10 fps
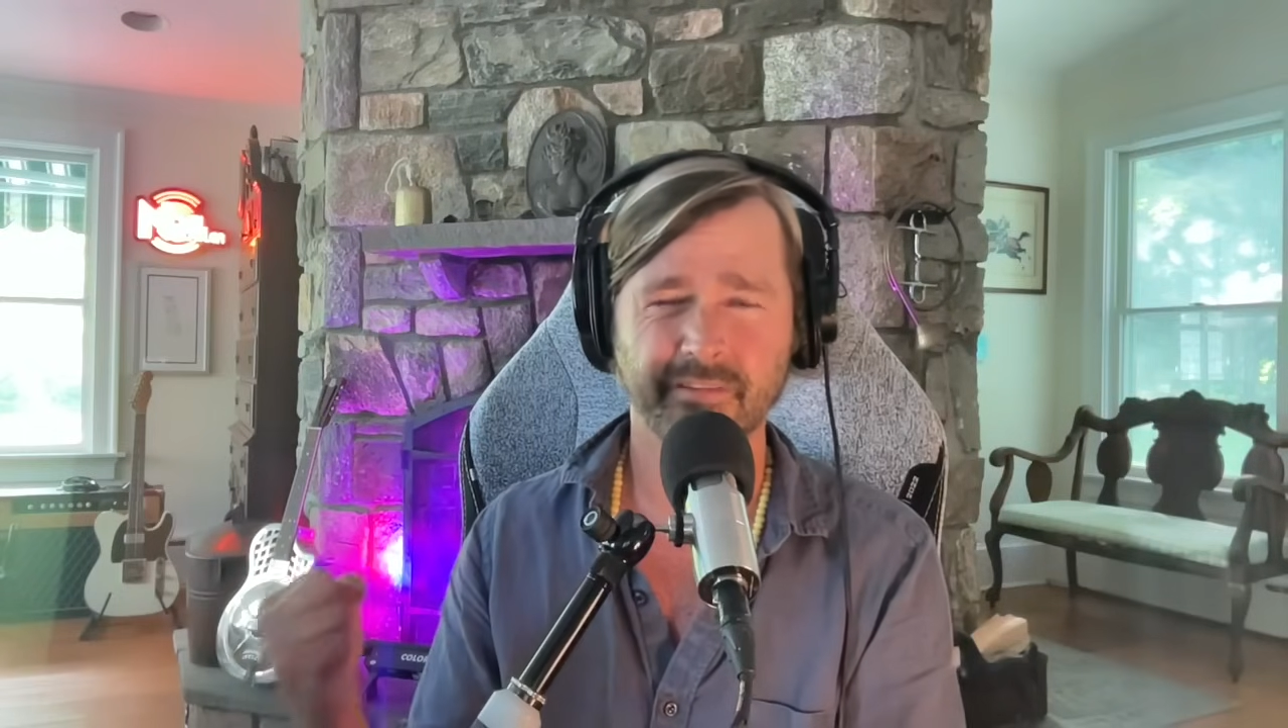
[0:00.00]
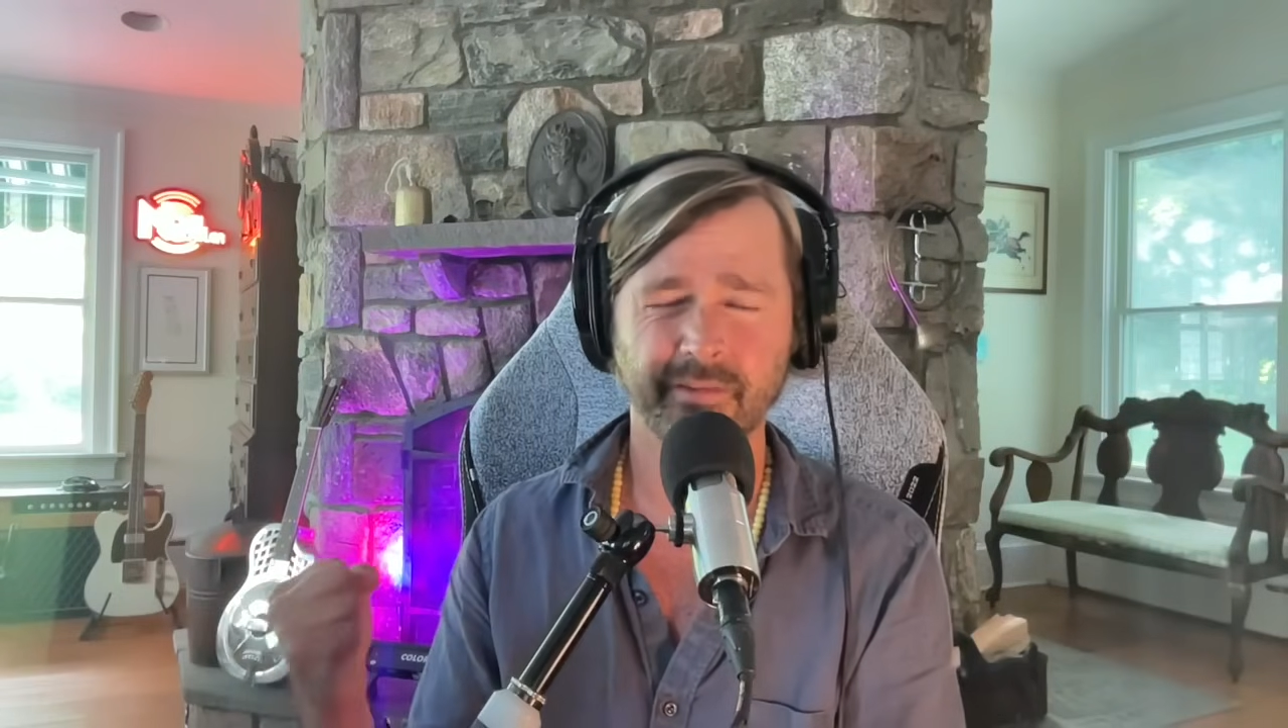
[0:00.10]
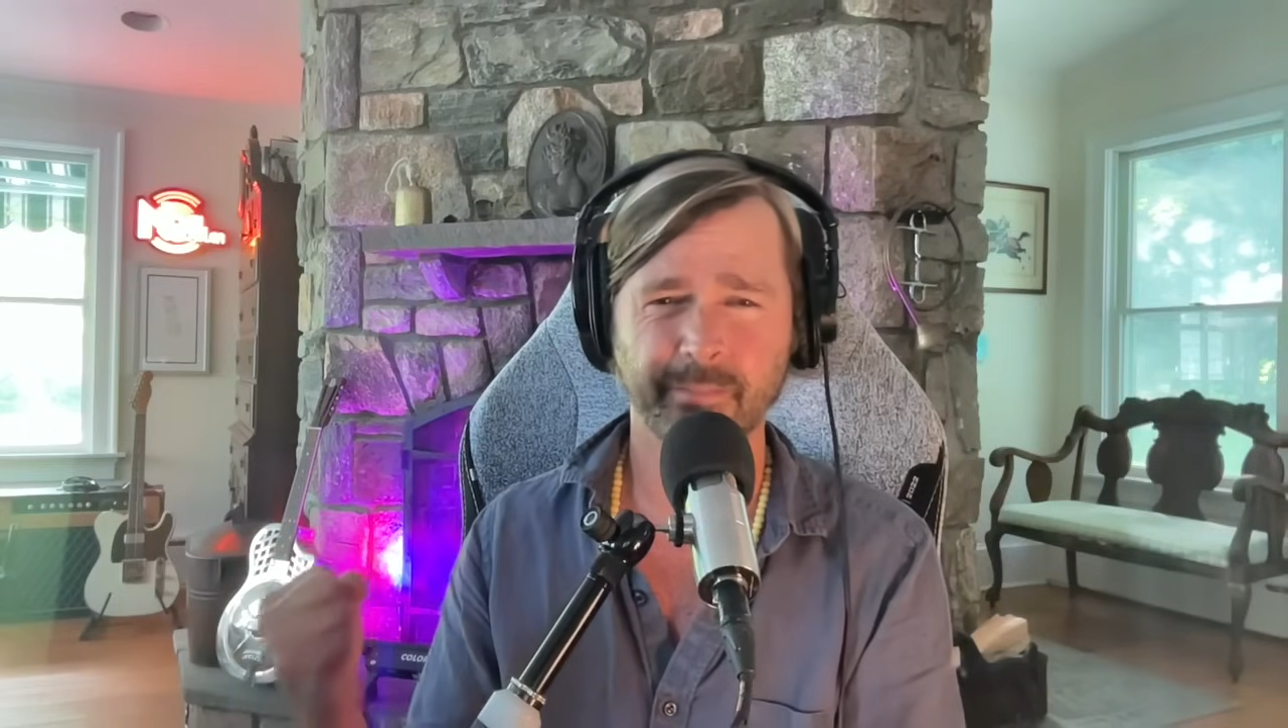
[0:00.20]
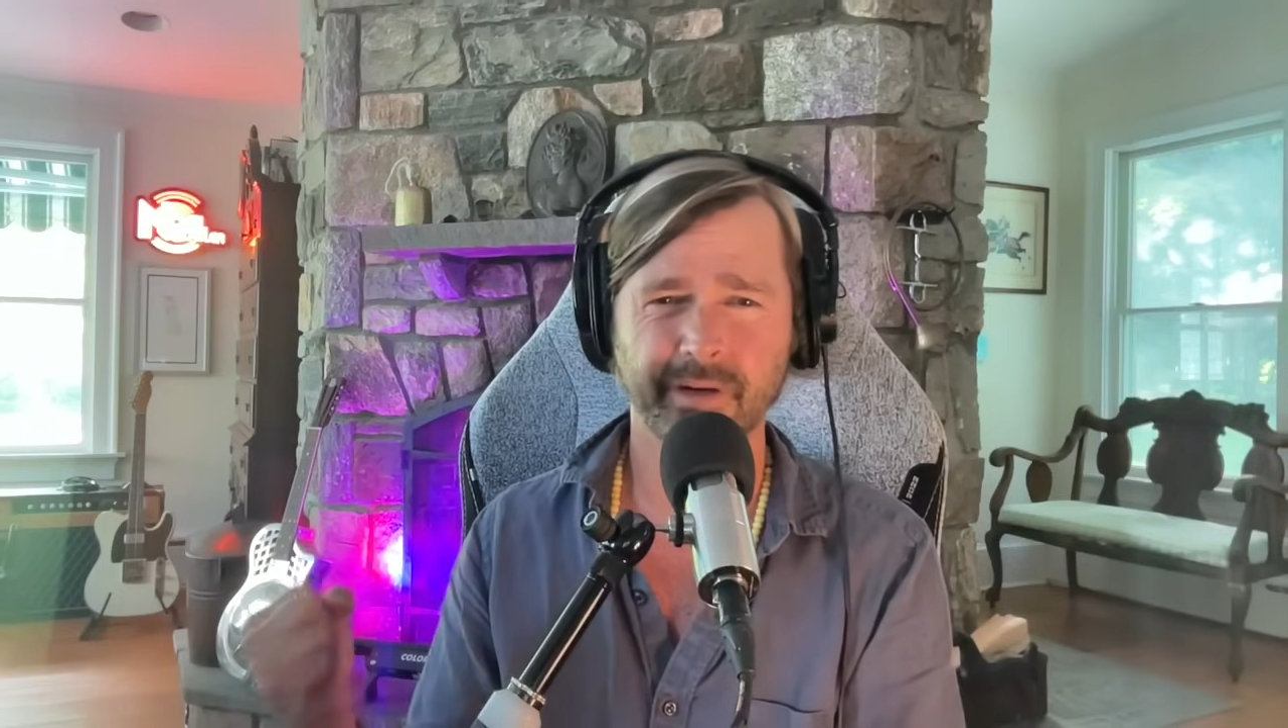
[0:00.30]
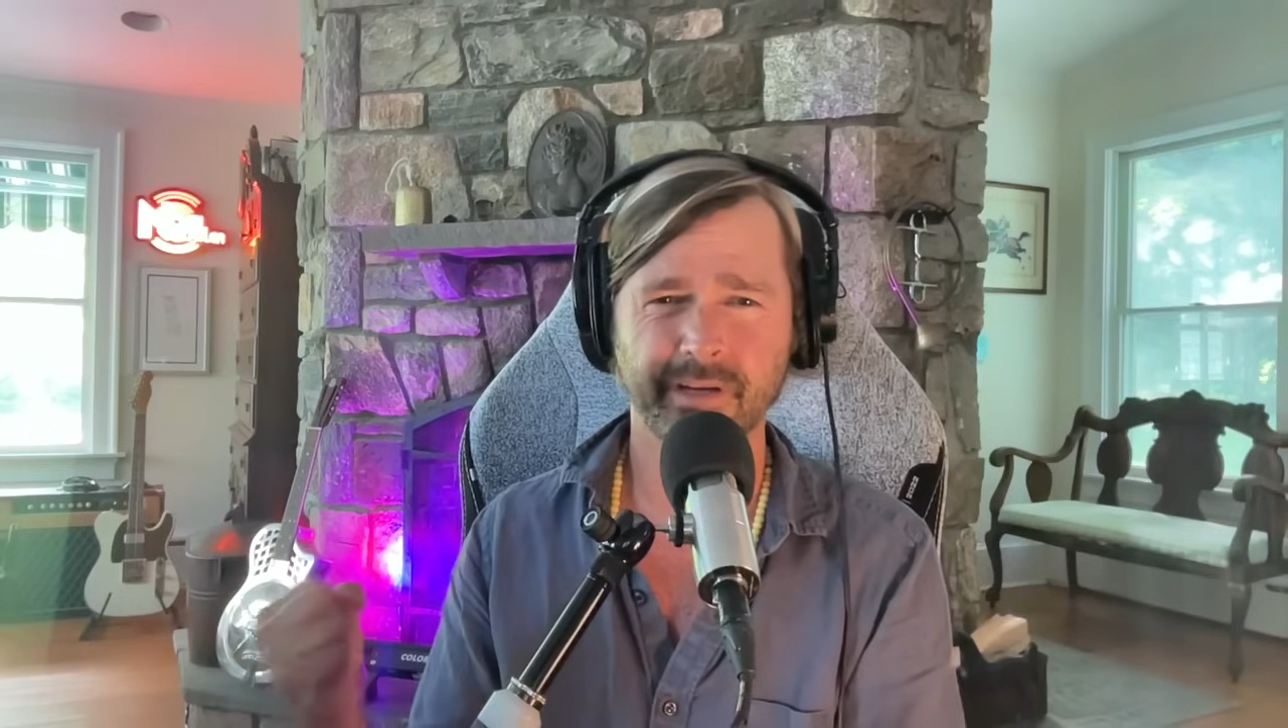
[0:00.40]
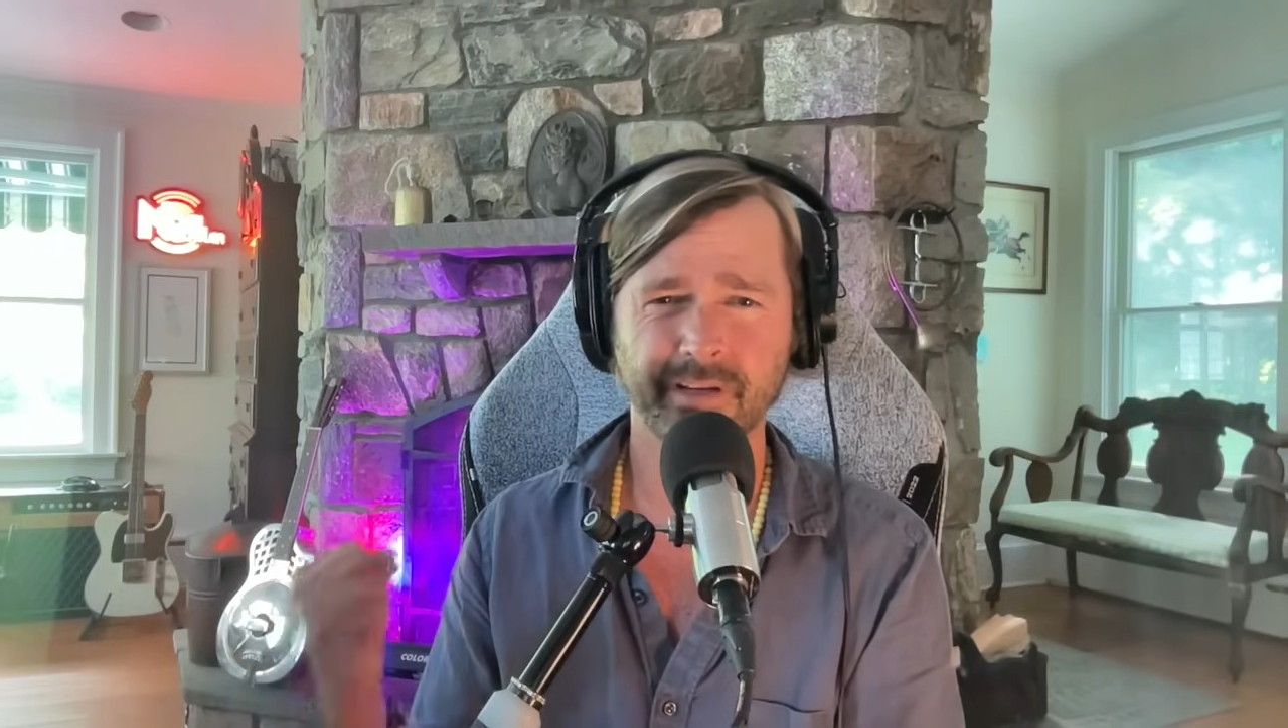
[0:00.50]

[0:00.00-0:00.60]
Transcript: everybody